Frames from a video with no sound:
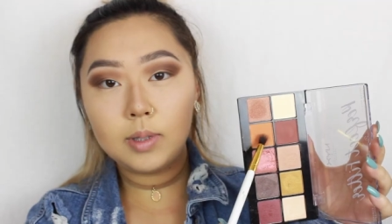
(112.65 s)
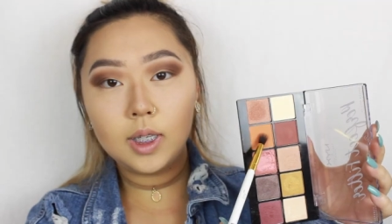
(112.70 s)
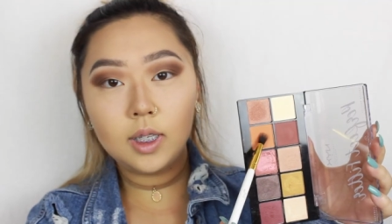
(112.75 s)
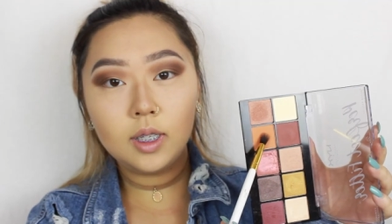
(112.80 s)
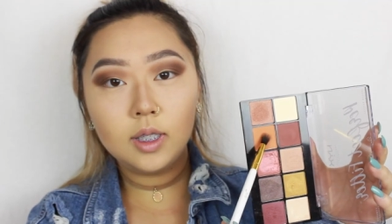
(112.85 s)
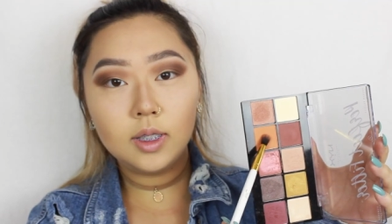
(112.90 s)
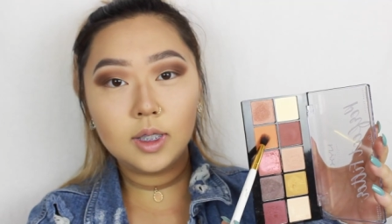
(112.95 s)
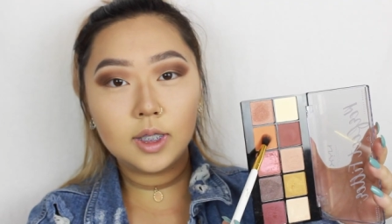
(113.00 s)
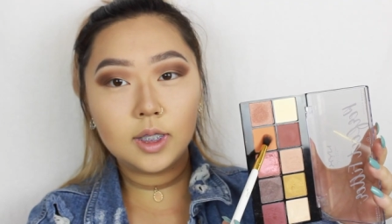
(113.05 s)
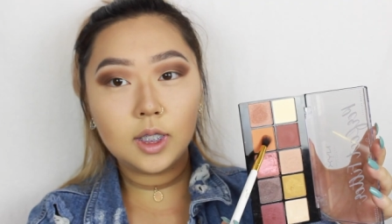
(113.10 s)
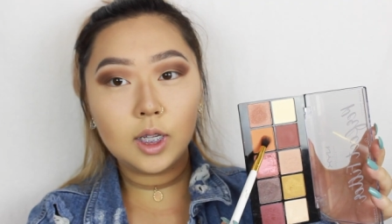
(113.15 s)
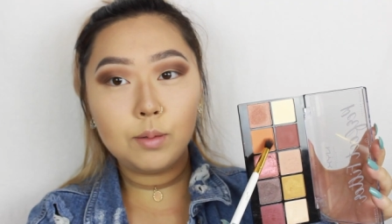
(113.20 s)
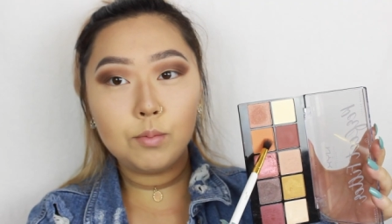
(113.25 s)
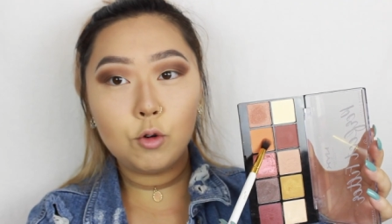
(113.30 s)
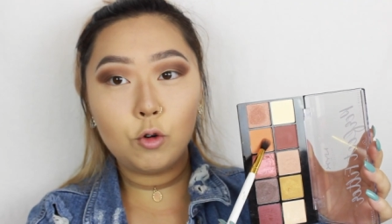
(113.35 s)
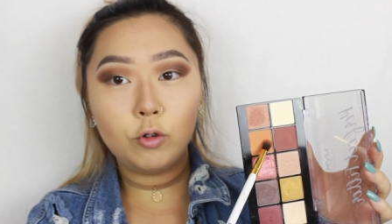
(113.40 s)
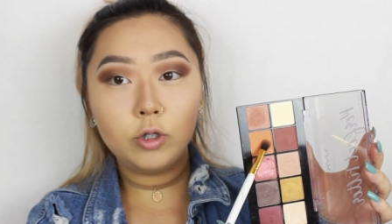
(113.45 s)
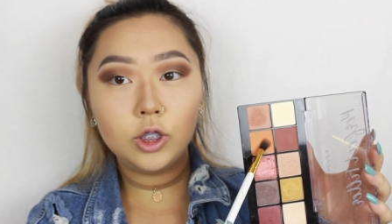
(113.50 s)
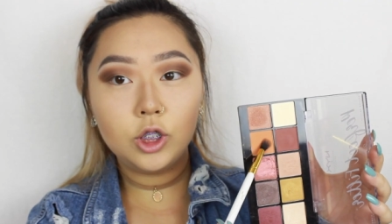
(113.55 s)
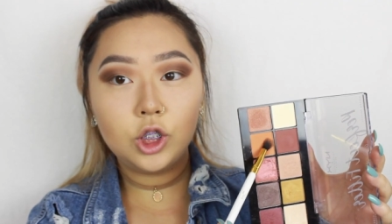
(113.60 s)
I'm taking the same
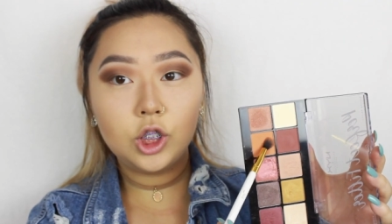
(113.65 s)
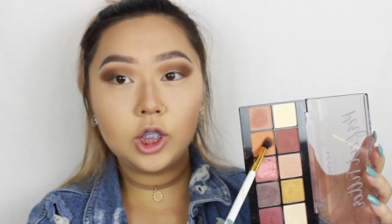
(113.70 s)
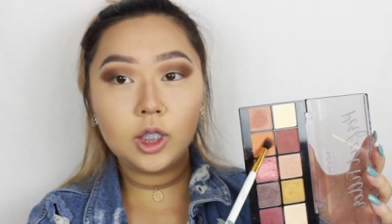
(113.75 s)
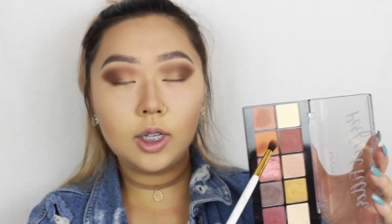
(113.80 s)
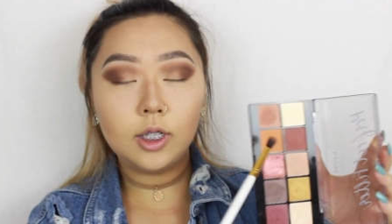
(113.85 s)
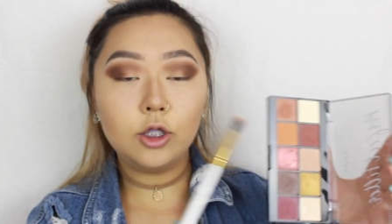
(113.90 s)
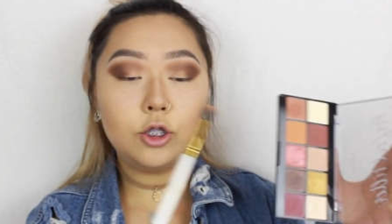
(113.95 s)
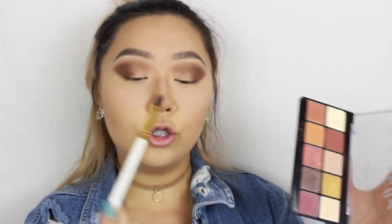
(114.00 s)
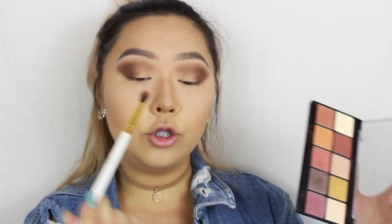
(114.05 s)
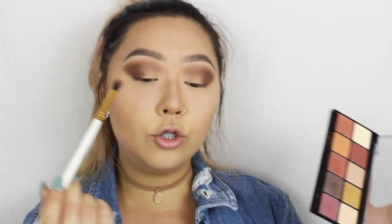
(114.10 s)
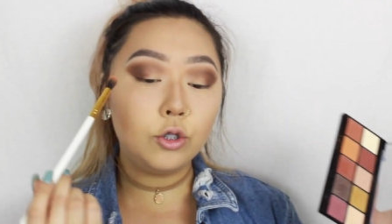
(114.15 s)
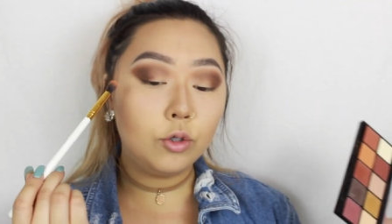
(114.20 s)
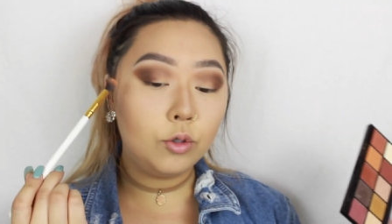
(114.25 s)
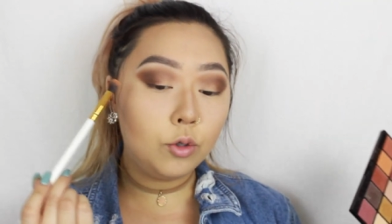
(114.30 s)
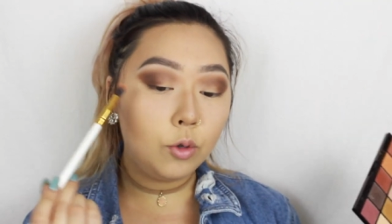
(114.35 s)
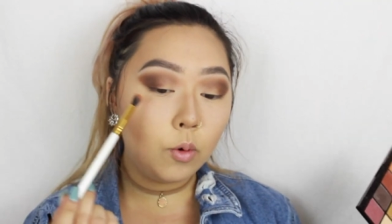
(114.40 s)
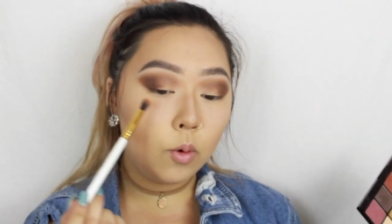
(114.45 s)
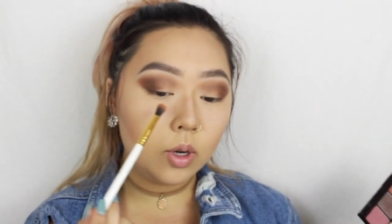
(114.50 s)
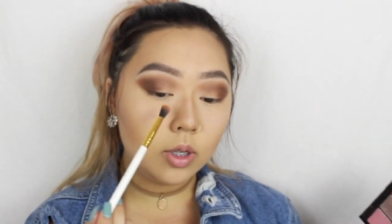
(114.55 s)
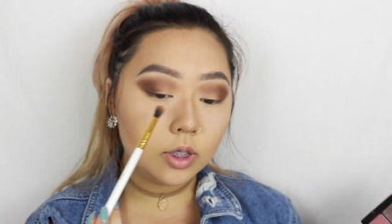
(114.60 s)
orange shade
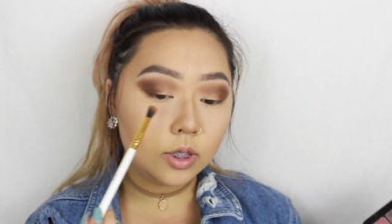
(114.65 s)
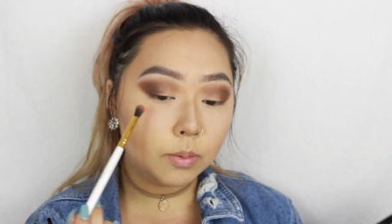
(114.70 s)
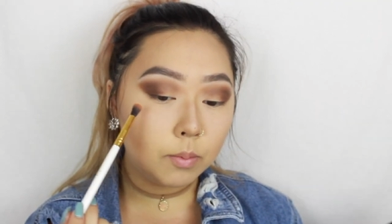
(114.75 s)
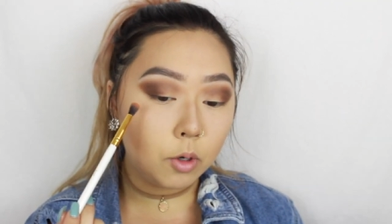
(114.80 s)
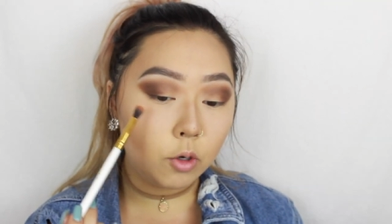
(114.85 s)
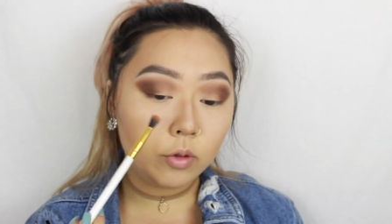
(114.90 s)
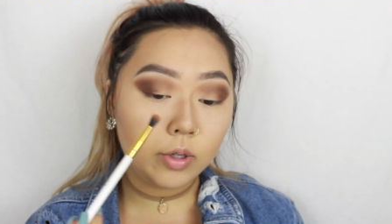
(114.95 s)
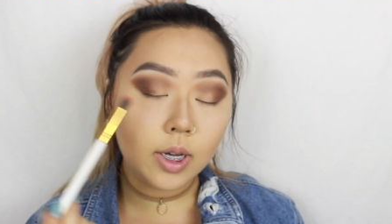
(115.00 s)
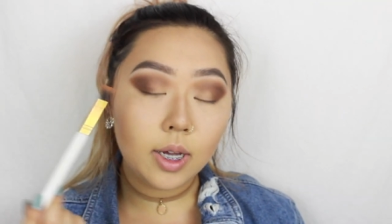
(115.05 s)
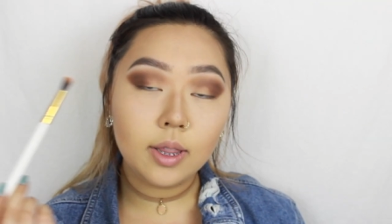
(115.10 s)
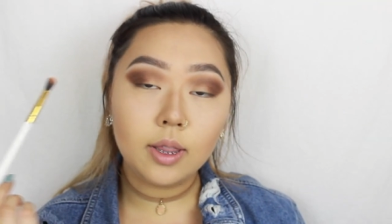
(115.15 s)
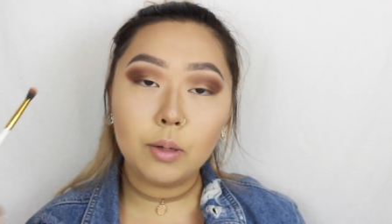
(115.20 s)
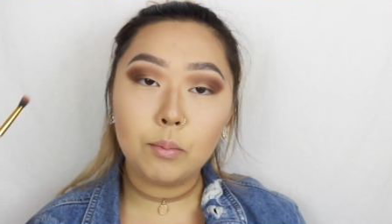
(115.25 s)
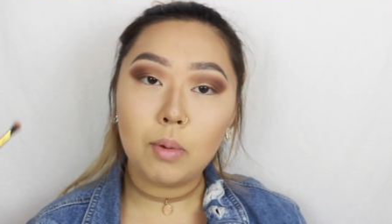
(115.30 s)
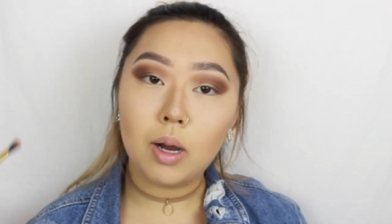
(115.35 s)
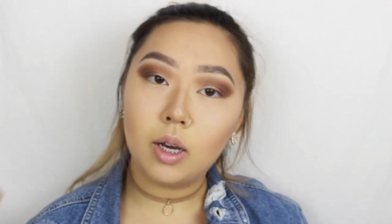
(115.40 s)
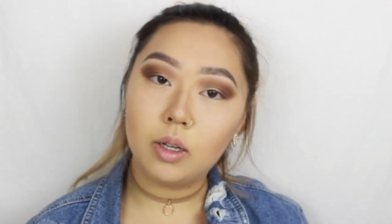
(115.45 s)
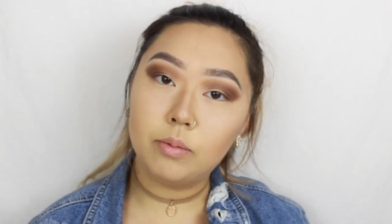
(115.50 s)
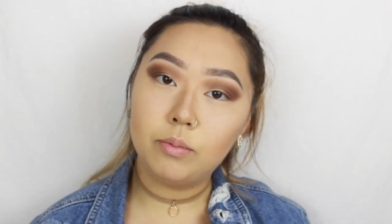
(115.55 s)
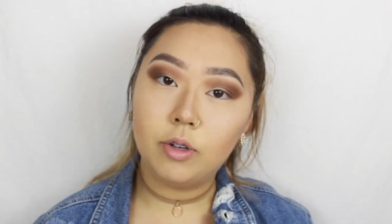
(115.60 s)
to smoke the
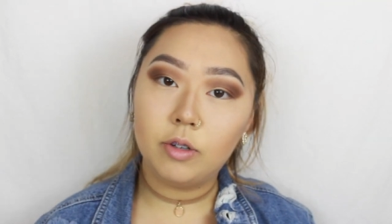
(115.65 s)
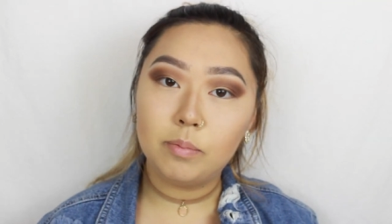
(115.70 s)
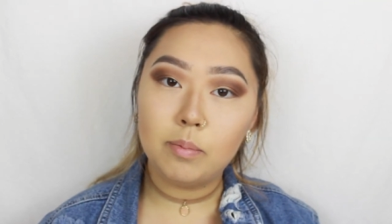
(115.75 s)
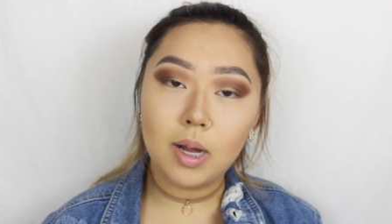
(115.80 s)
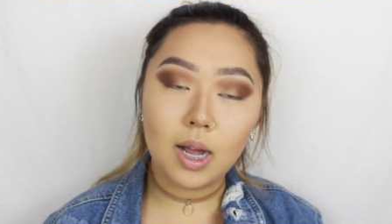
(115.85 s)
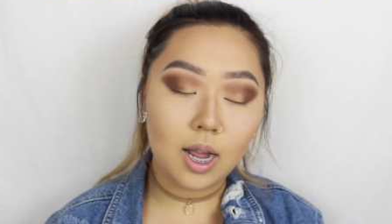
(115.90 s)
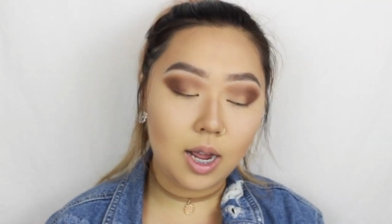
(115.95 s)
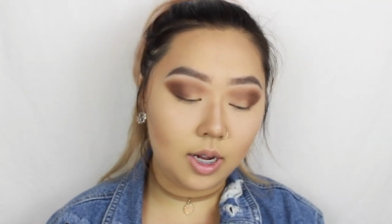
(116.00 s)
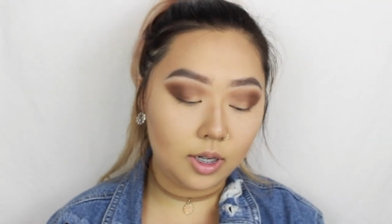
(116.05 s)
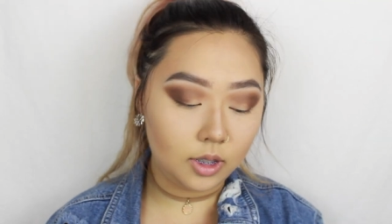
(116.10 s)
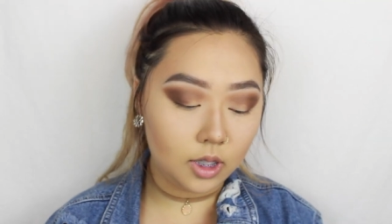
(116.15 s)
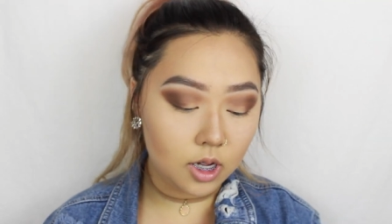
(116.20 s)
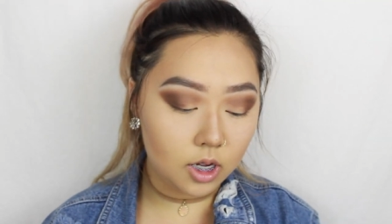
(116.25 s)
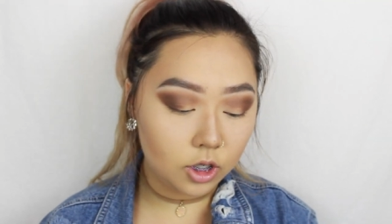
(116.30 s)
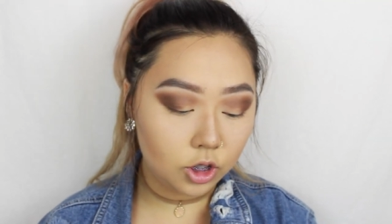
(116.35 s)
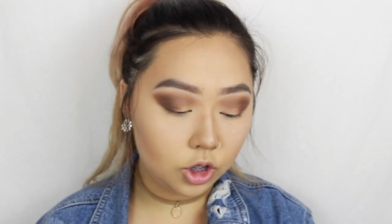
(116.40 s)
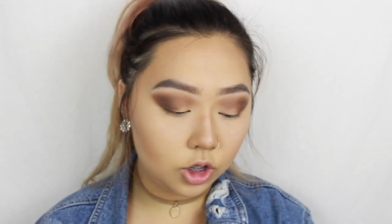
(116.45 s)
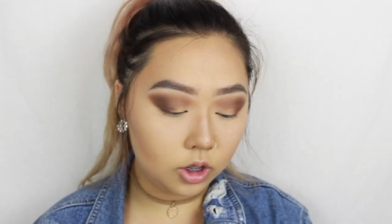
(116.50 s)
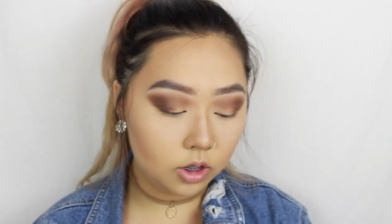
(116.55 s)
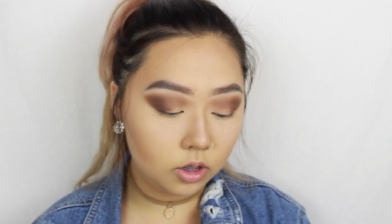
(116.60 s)
bottom of my
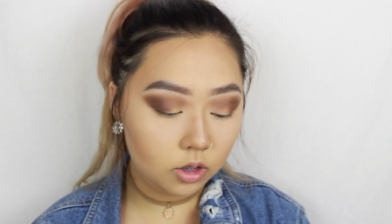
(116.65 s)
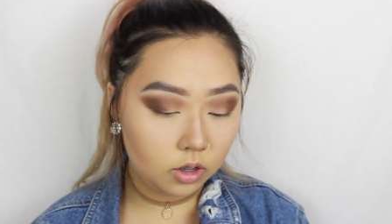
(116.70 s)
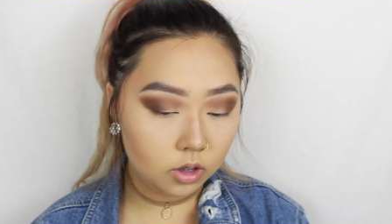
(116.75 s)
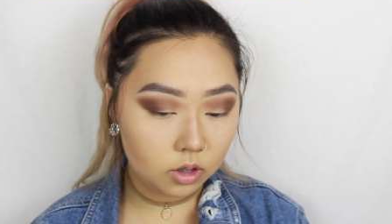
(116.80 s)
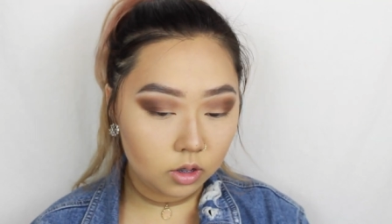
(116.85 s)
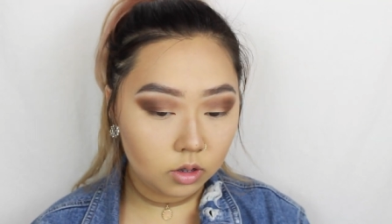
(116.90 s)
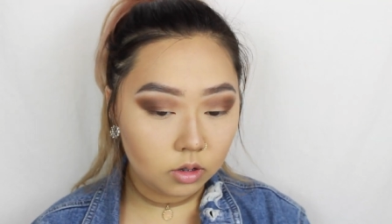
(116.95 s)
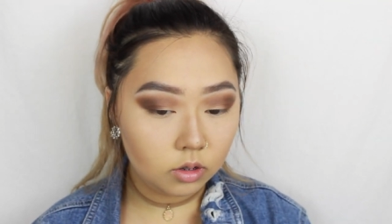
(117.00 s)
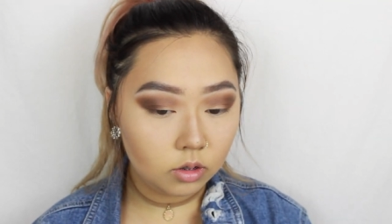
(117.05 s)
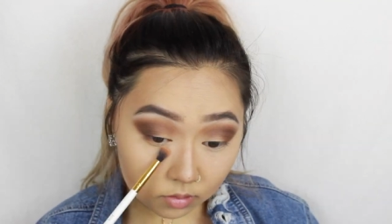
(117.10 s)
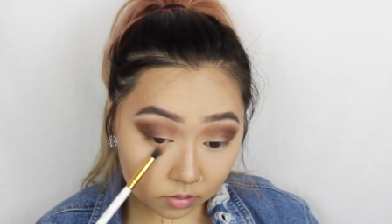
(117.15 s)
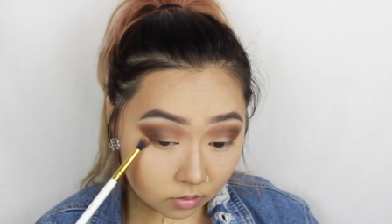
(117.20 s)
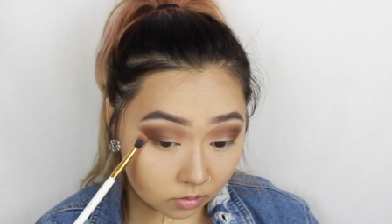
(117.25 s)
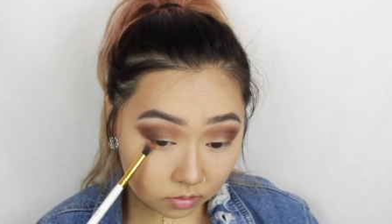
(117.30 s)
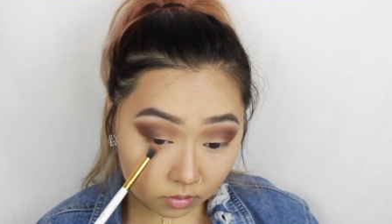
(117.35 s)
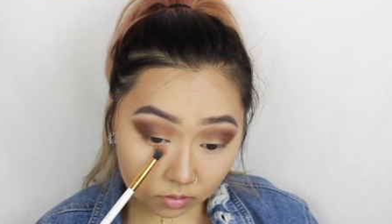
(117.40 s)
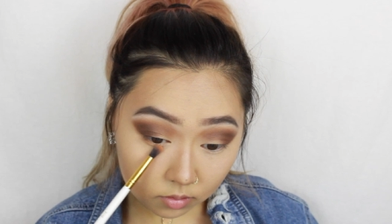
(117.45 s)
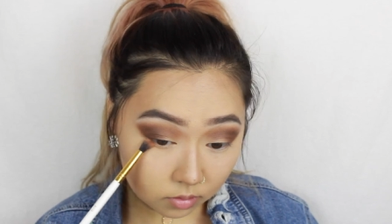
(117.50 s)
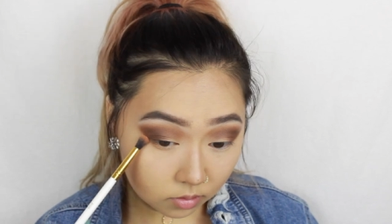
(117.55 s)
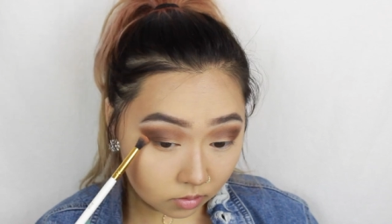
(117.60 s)
eyelashes. I'm the one,